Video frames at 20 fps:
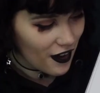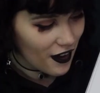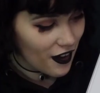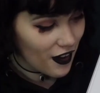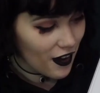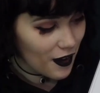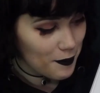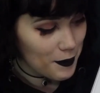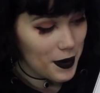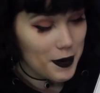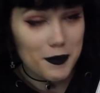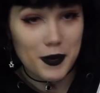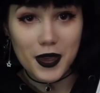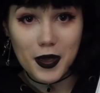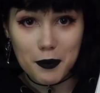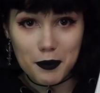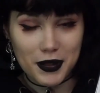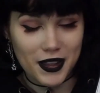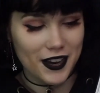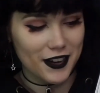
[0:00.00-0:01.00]
My
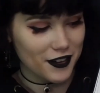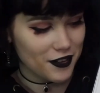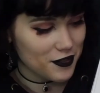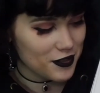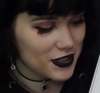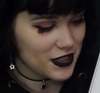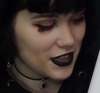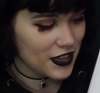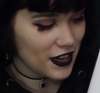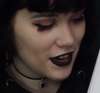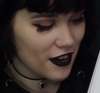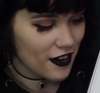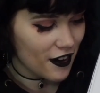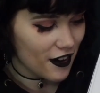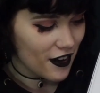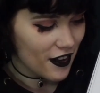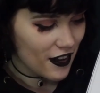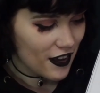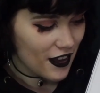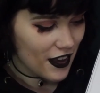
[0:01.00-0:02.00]
meal plan goes here,
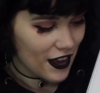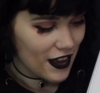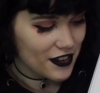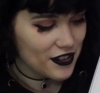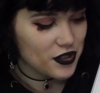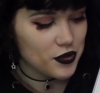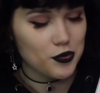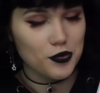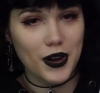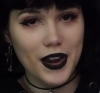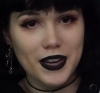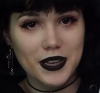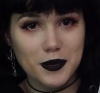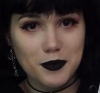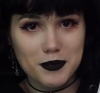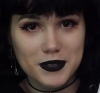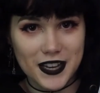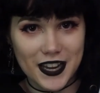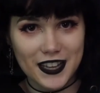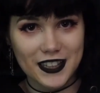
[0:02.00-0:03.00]
and just
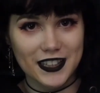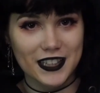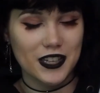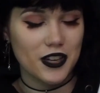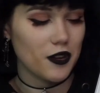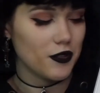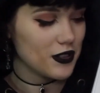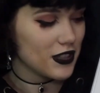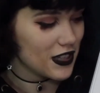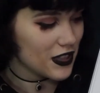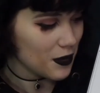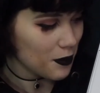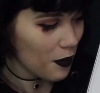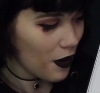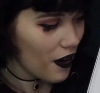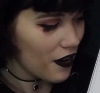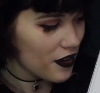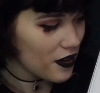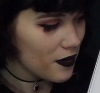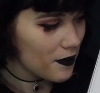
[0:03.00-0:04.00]
random daily notes at the
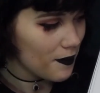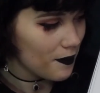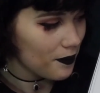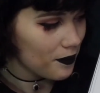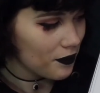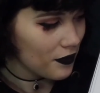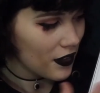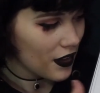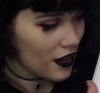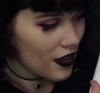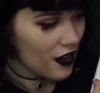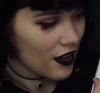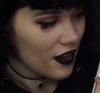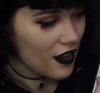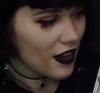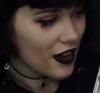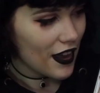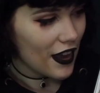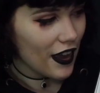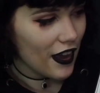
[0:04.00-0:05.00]
bottom.
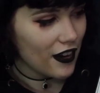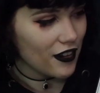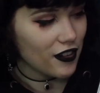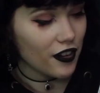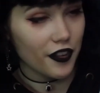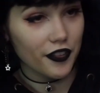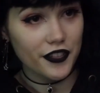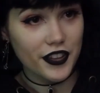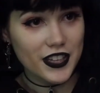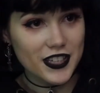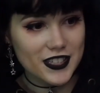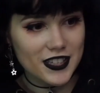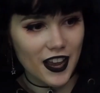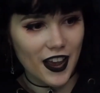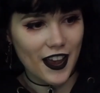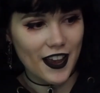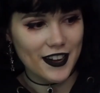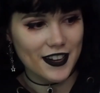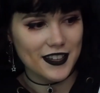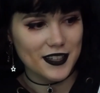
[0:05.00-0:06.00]
And on this
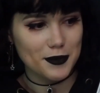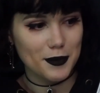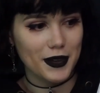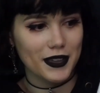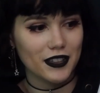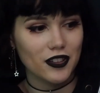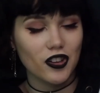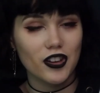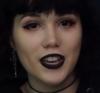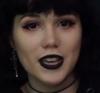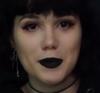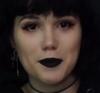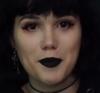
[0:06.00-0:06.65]
side is my looking